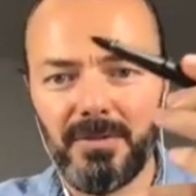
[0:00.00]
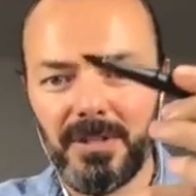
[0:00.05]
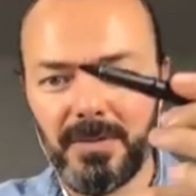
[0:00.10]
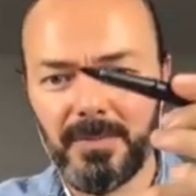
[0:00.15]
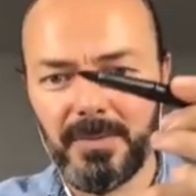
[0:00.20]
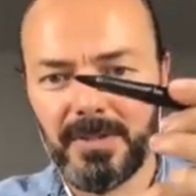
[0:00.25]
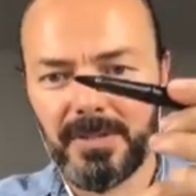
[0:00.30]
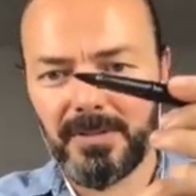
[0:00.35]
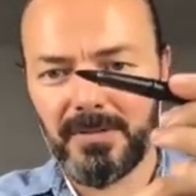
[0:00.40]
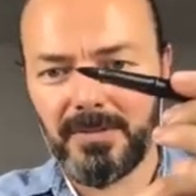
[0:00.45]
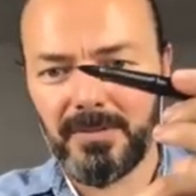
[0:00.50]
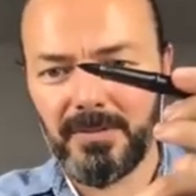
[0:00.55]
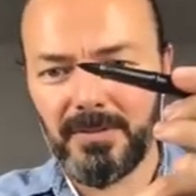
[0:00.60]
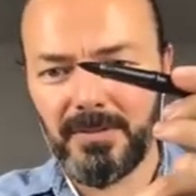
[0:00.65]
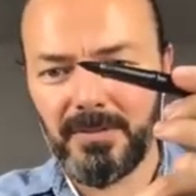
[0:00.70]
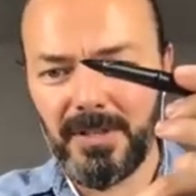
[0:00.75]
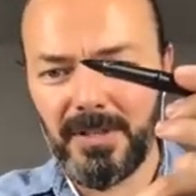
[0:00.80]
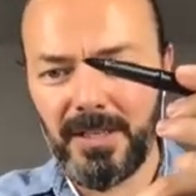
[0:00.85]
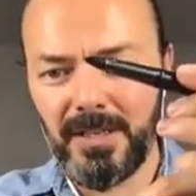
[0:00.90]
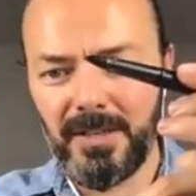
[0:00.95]
Let me,
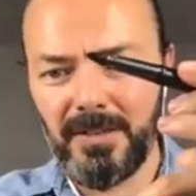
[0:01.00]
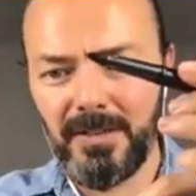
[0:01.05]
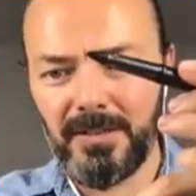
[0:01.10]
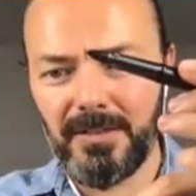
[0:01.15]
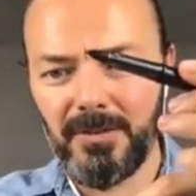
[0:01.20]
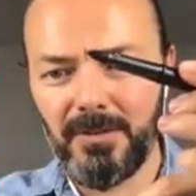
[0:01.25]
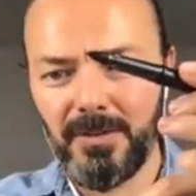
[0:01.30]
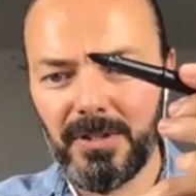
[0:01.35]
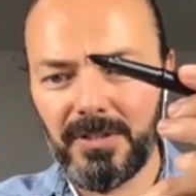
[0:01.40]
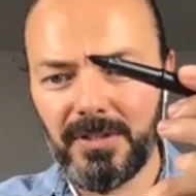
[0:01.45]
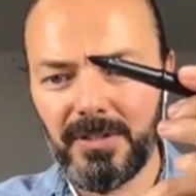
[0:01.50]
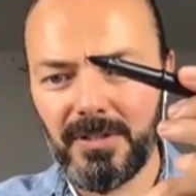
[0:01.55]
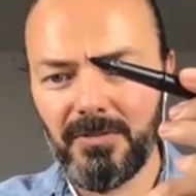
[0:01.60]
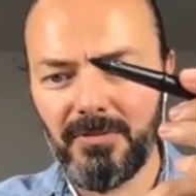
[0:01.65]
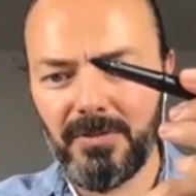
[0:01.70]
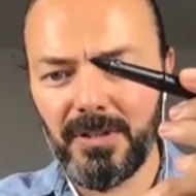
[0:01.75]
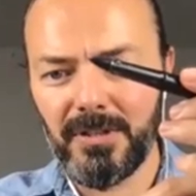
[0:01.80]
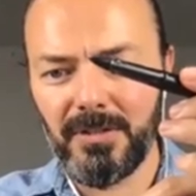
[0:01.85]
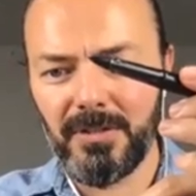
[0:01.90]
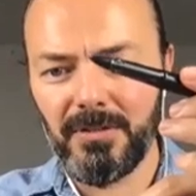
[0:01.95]
I think you can see it
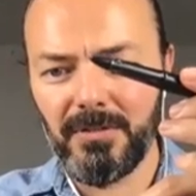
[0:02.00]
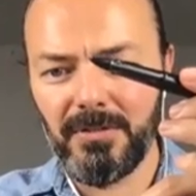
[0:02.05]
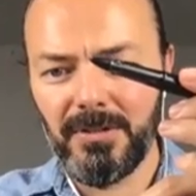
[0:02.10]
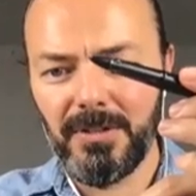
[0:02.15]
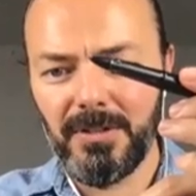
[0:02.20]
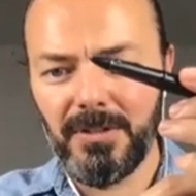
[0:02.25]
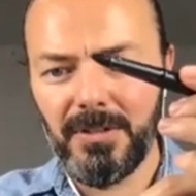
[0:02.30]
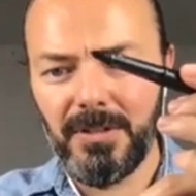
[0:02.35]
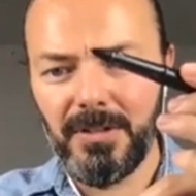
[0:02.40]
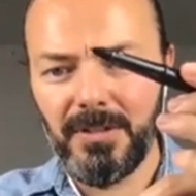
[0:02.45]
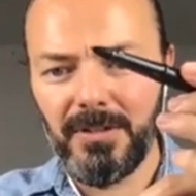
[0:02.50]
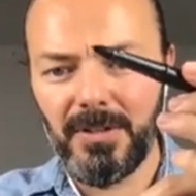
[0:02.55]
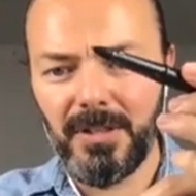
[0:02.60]
right now. Yeah.